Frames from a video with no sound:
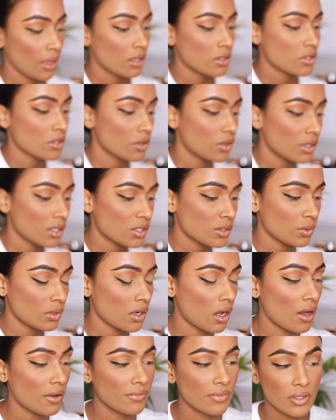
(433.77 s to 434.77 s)
So this one,
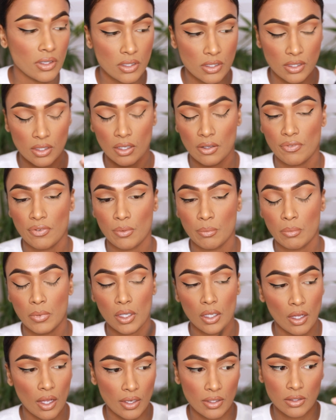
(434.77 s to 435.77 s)
obviously for
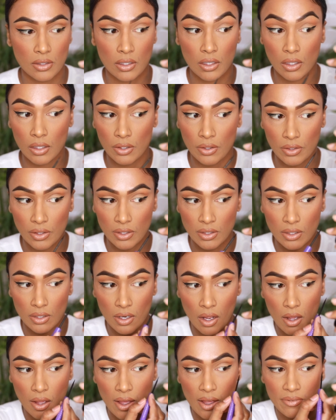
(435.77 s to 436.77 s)
me, I clearly did
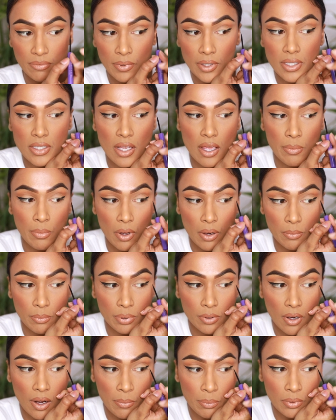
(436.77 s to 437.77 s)
not have my tape on
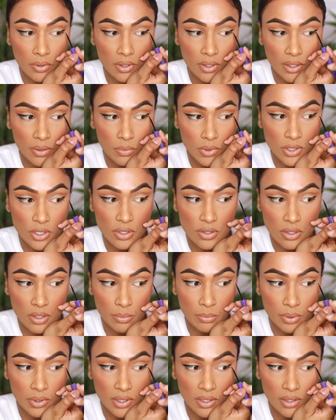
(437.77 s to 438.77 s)
properly, which is
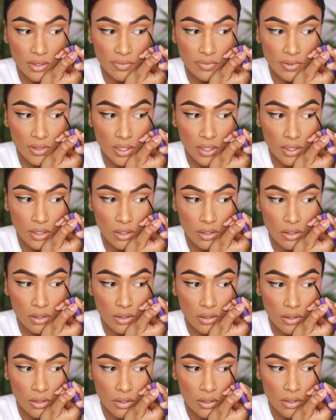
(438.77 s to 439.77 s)
completely fine.
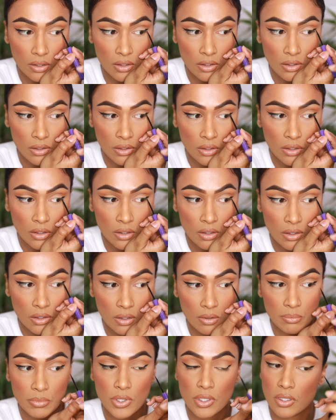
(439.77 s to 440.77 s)

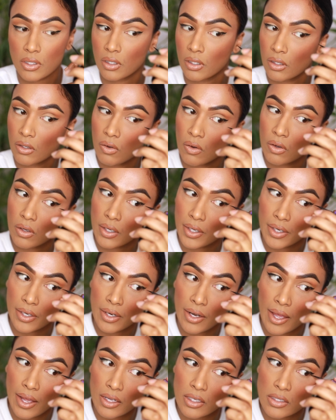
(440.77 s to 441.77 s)
I'm just gonna go
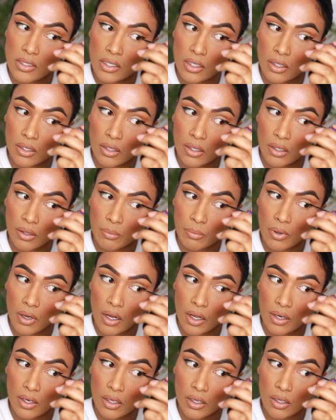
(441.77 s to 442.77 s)
connect the
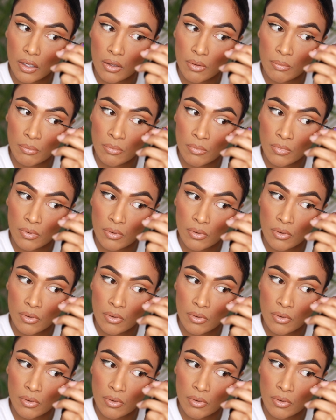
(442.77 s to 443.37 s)
bottom.